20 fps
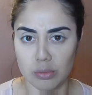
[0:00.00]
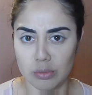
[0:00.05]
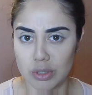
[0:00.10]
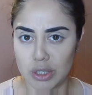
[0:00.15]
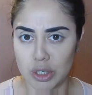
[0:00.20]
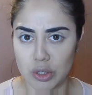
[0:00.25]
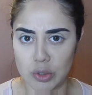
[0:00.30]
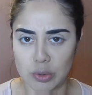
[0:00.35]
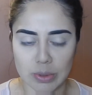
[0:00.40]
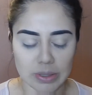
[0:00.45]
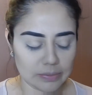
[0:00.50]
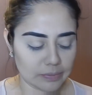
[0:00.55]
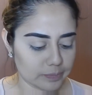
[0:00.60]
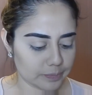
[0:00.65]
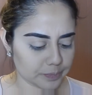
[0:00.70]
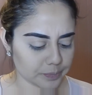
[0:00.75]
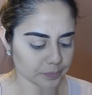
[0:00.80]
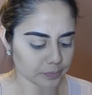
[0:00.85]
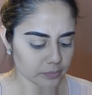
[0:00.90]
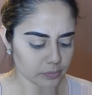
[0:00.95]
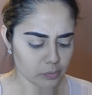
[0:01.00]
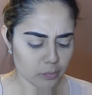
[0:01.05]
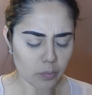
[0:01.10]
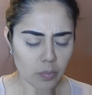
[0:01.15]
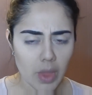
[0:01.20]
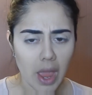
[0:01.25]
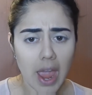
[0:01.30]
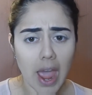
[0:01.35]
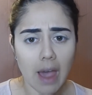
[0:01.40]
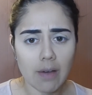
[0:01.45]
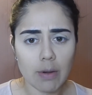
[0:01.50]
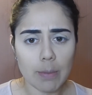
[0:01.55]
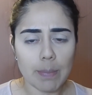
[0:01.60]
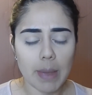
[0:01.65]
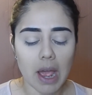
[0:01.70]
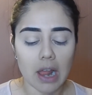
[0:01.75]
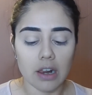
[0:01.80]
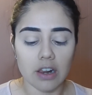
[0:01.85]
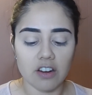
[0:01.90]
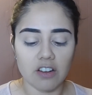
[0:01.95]
Excuse me. I have a
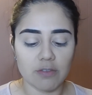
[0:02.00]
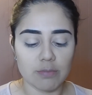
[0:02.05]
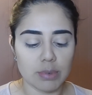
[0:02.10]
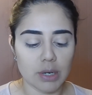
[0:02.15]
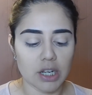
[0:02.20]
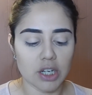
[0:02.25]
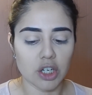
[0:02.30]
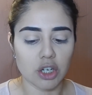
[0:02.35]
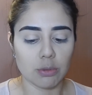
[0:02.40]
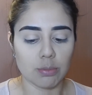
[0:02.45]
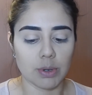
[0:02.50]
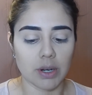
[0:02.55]
palette of blush,